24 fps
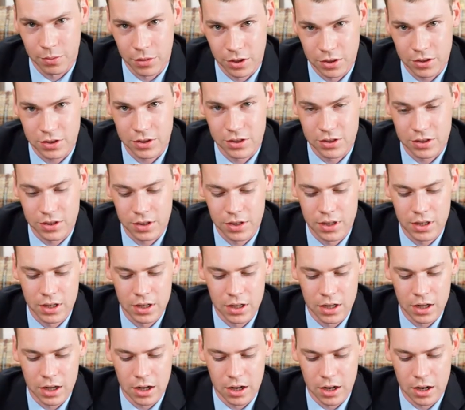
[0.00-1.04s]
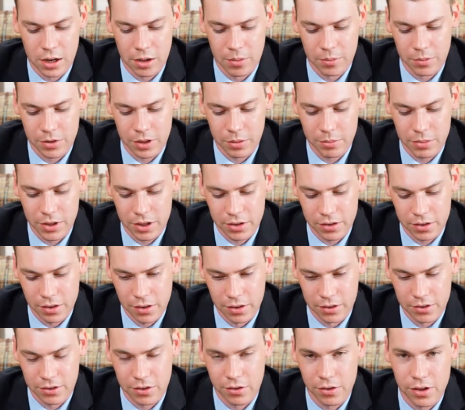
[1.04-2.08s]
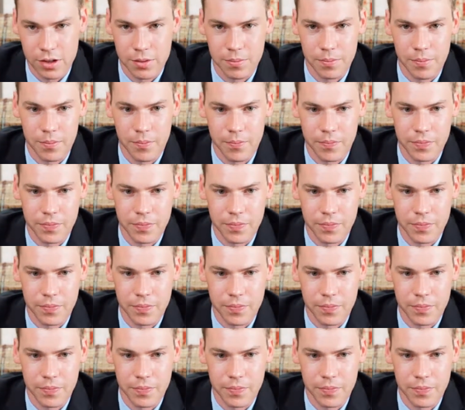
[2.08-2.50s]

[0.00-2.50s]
much compared to this unit.